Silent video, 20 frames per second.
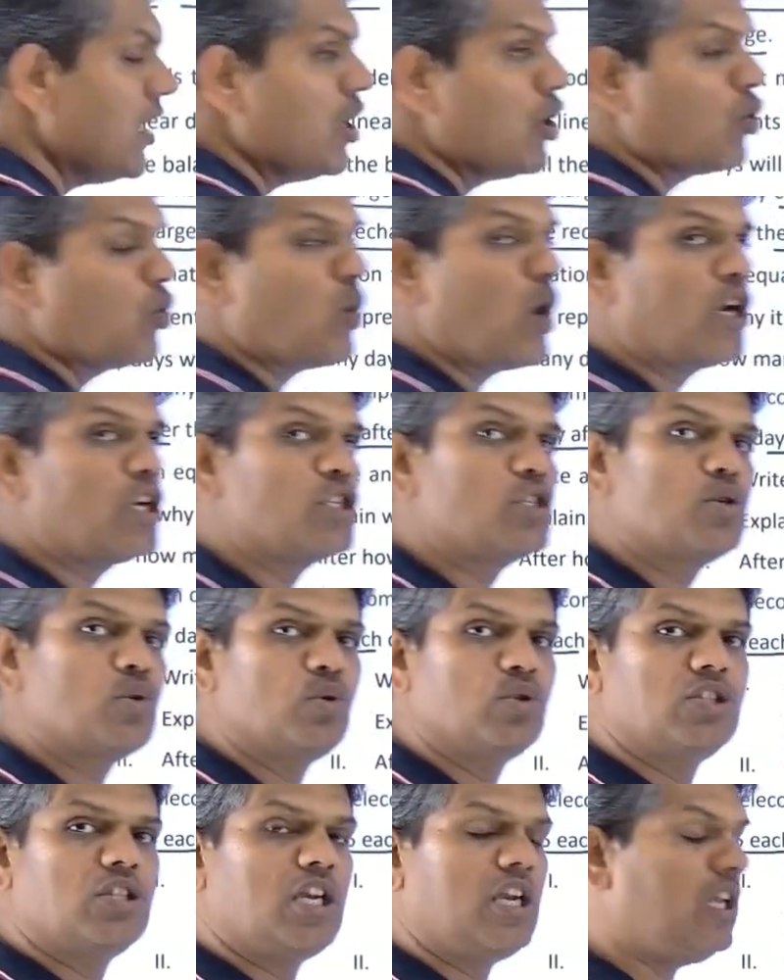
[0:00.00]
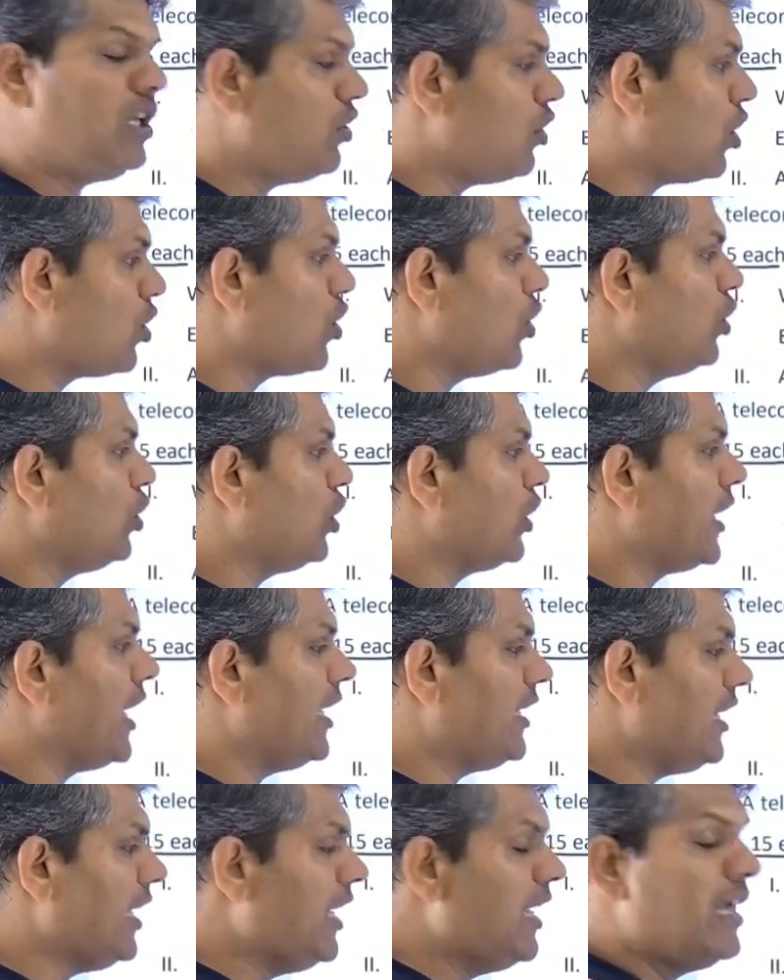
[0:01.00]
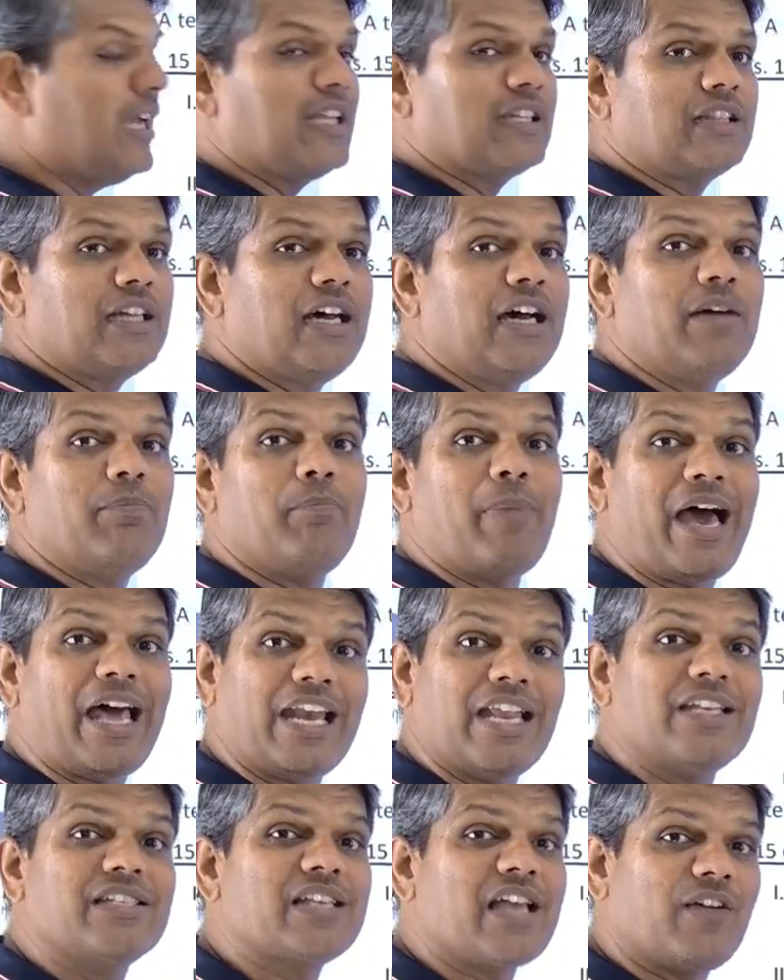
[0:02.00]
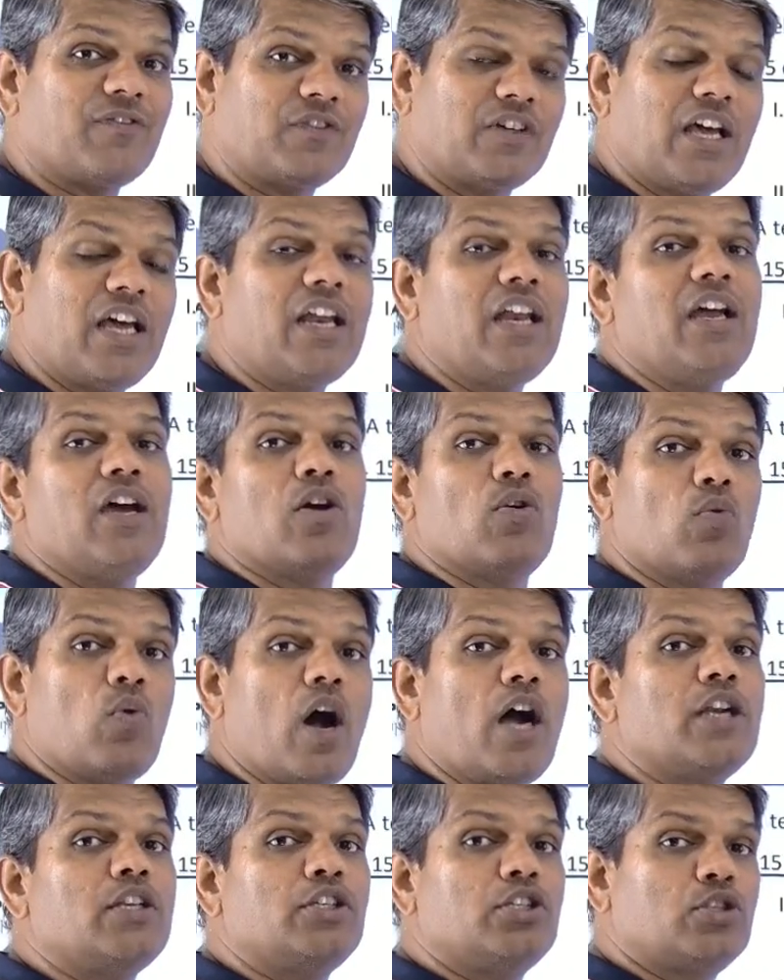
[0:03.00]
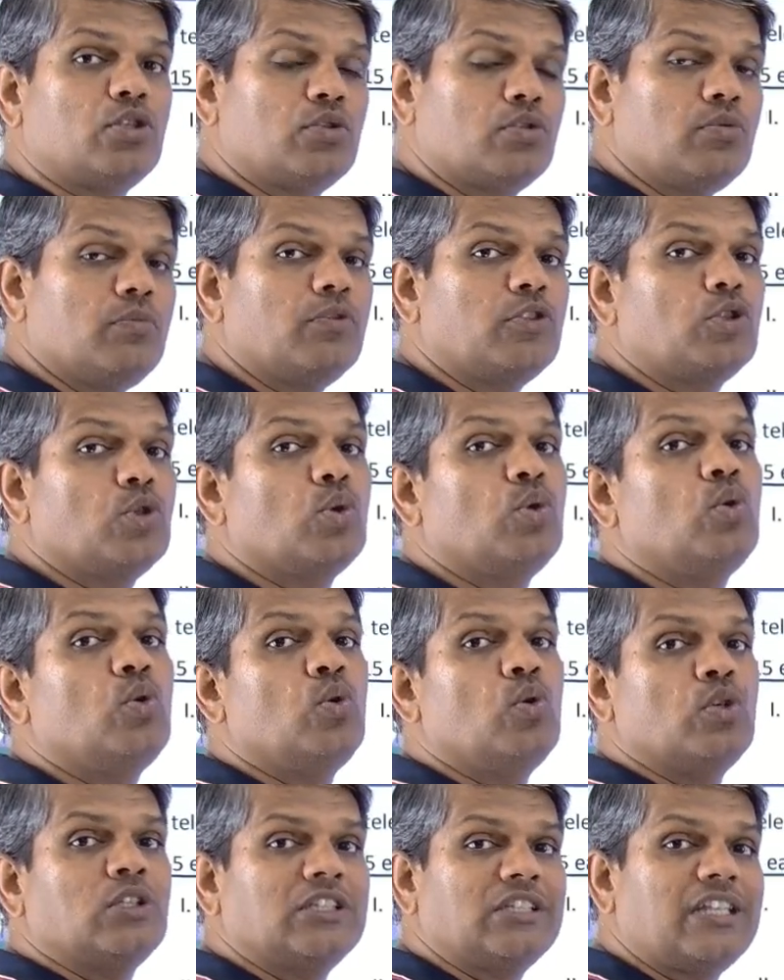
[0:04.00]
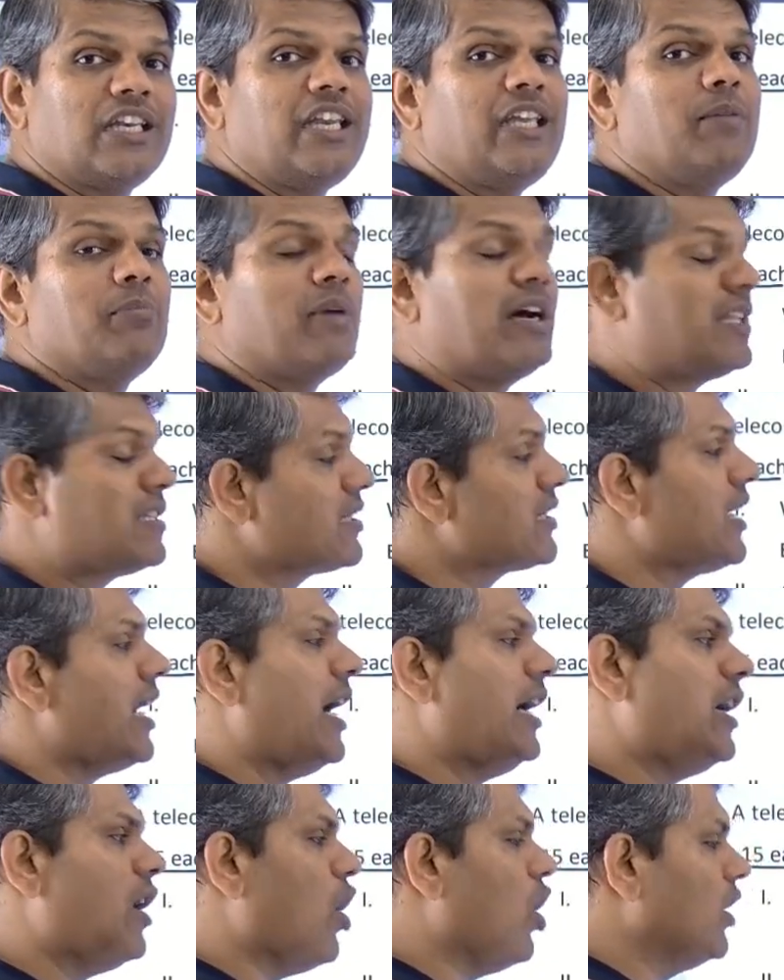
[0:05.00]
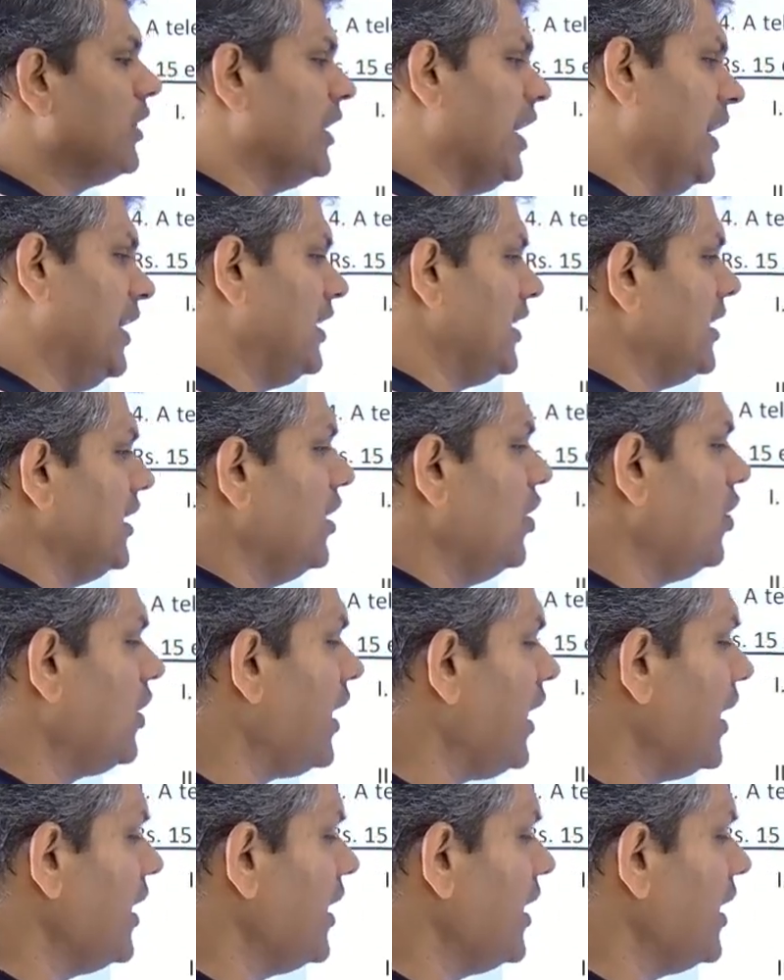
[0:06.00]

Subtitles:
1 2 3, you are going to get the balance after 1 2 3 months and all that. Okay,